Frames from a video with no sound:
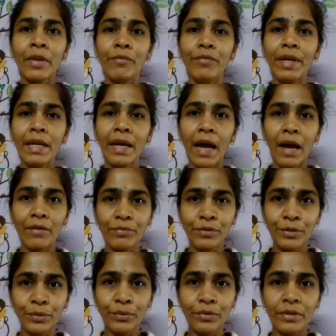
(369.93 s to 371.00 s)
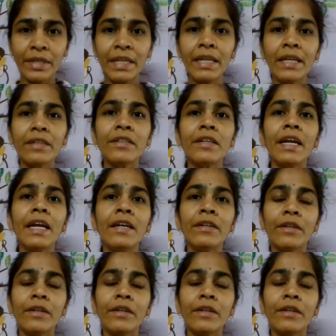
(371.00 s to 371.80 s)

We have to reiterate,